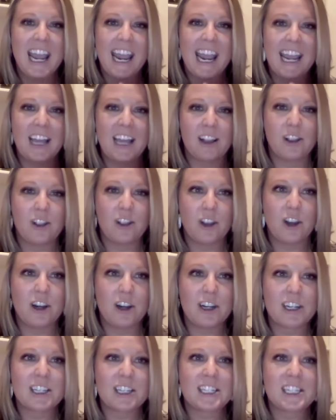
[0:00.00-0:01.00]
it
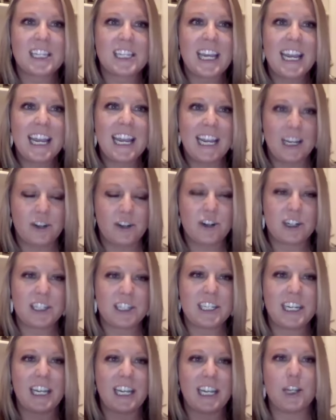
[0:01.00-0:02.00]
looks
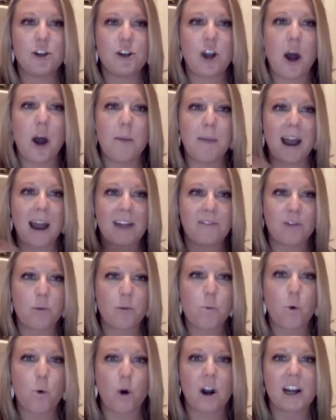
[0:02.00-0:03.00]
interesting you come back for
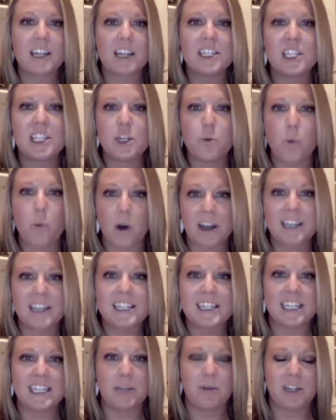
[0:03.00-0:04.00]
more because you want to
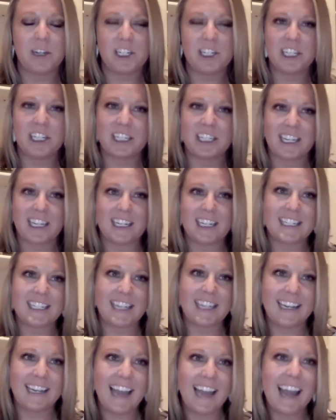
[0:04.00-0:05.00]
see what she's going to
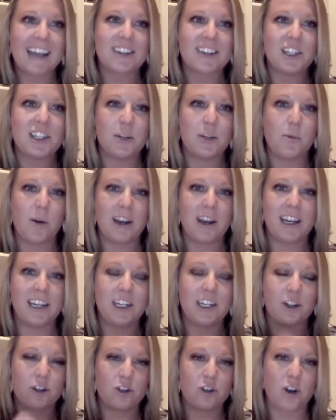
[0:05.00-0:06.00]
say next you want it
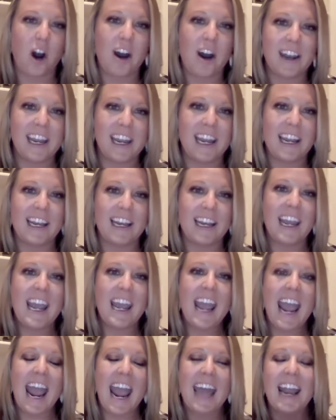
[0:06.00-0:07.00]
you're drawn in
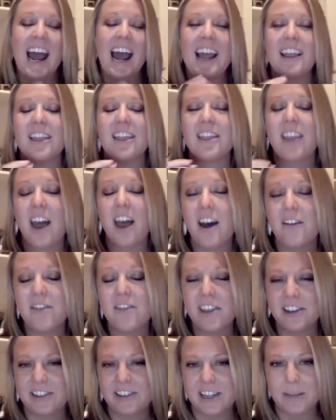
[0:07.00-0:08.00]
and i love
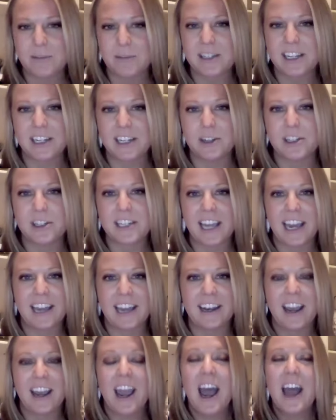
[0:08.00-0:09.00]
the tips that you
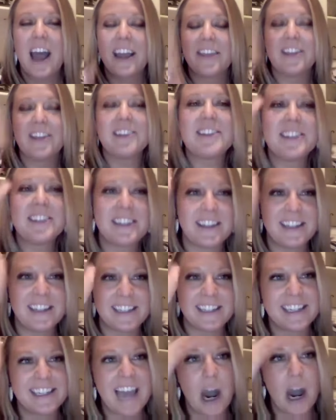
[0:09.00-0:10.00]
said this is
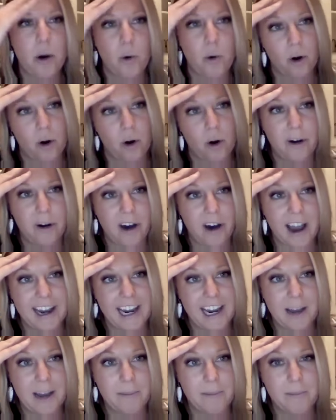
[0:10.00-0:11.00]
this is how horrible i
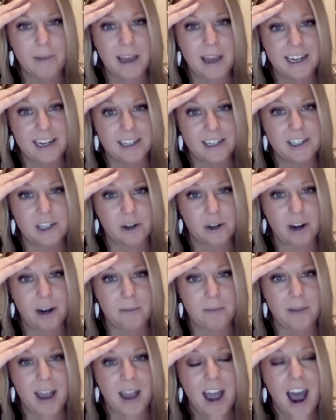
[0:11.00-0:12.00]
am at
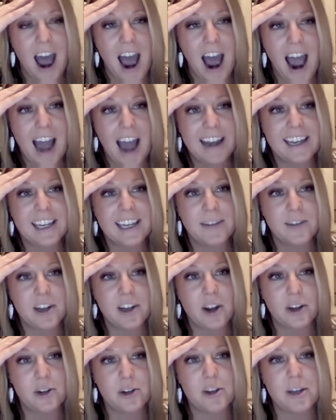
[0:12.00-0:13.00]
instagram i didn't even
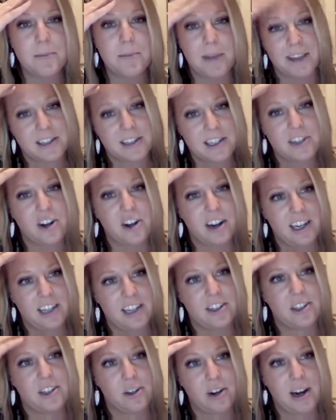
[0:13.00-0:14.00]
know you could message on
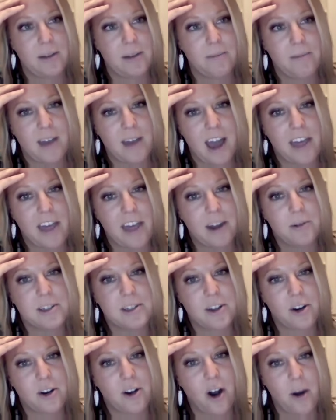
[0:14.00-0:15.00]
instagram i thought it
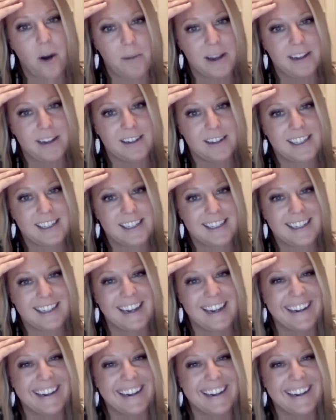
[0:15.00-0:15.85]
was all comments